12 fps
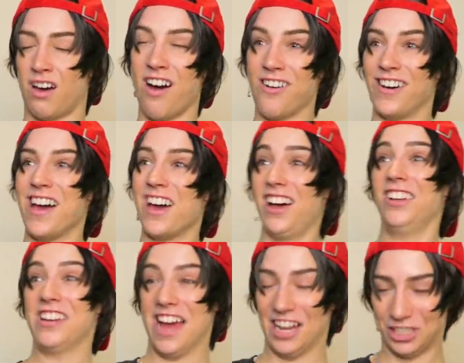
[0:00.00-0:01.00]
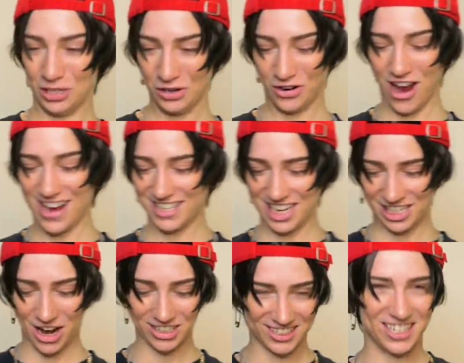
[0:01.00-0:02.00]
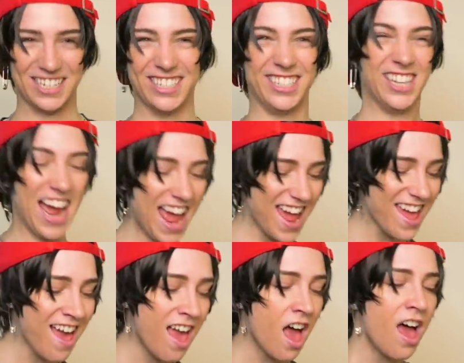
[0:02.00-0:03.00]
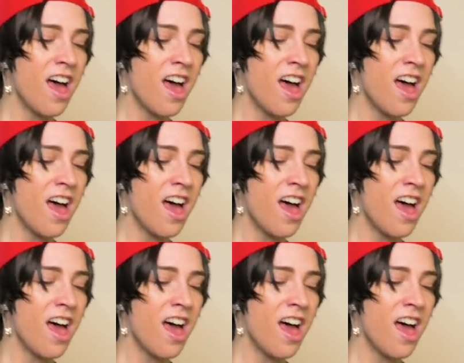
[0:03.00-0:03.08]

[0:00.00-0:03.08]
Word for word: Oh, hell yeah, two crying TikToks in a day?